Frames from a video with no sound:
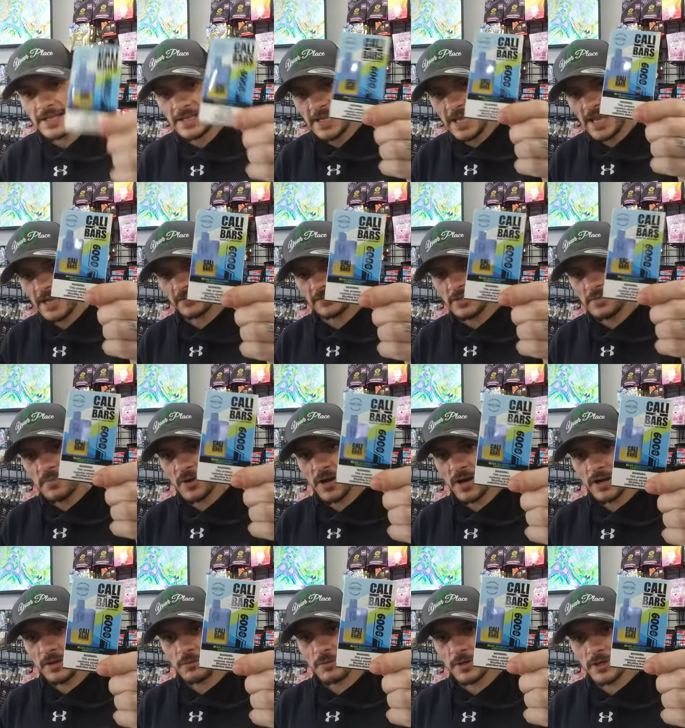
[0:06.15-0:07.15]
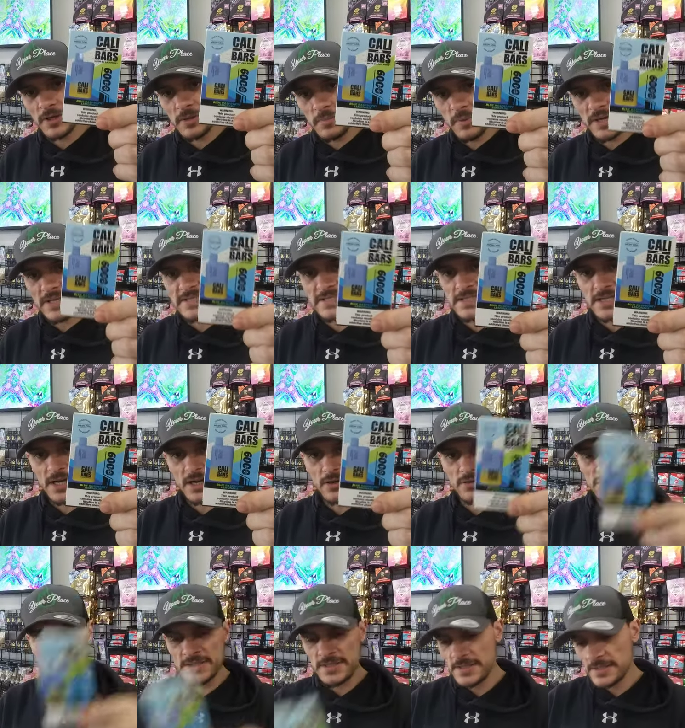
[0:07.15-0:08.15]
Cali bar we're going to bust
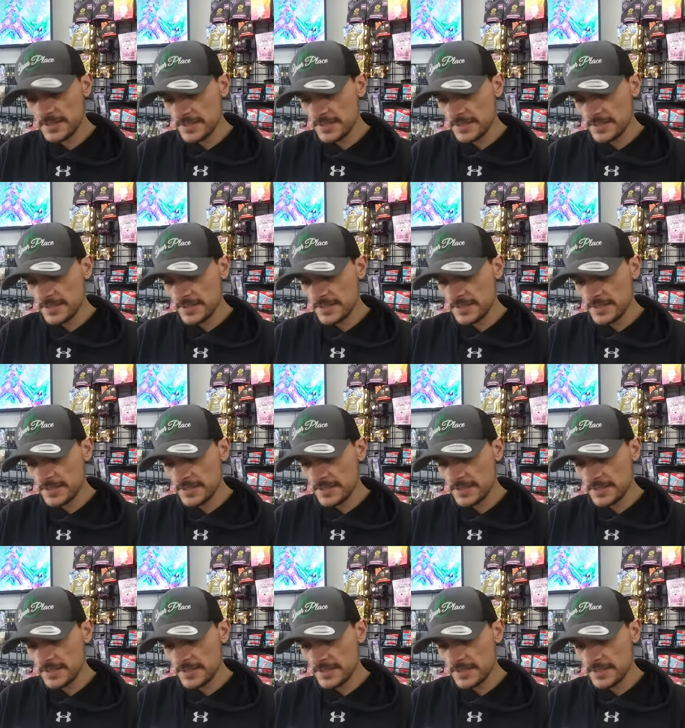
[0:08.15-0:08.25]
out.